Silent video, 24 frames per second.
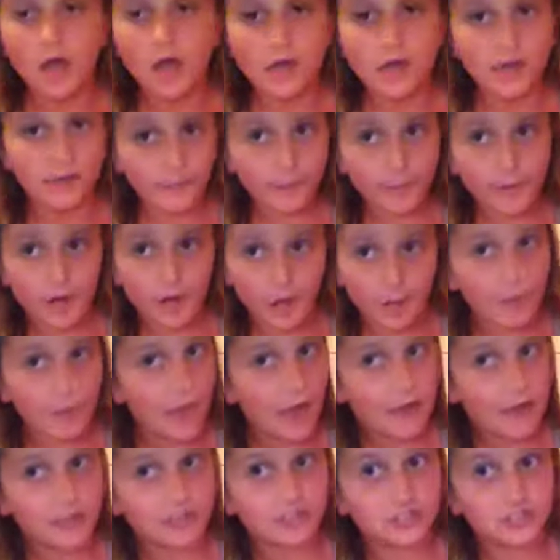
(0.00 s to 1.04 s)
Never been
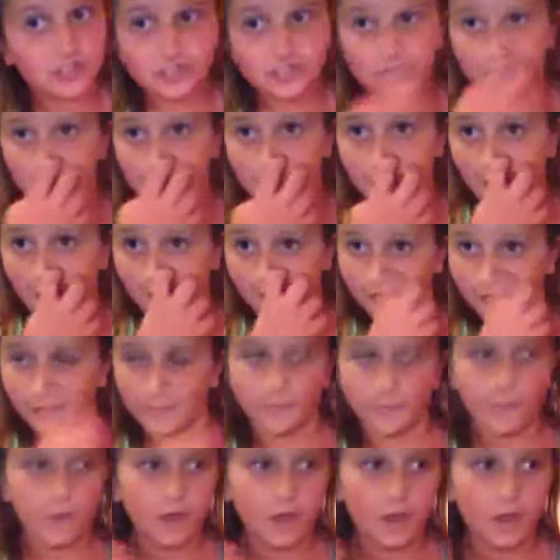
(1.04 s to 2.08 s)
unpacked. Just got back
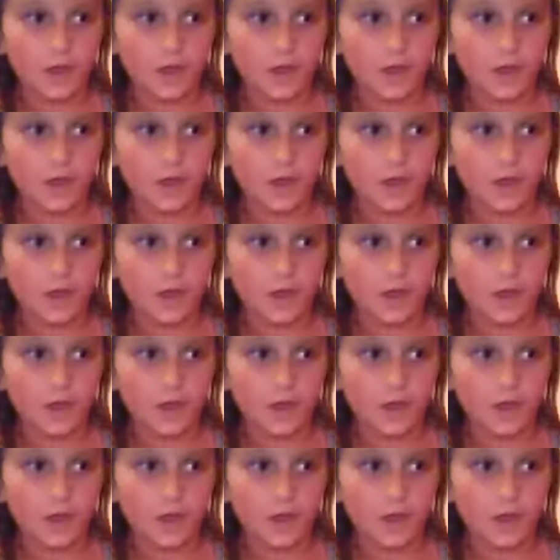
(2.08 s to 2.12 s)
from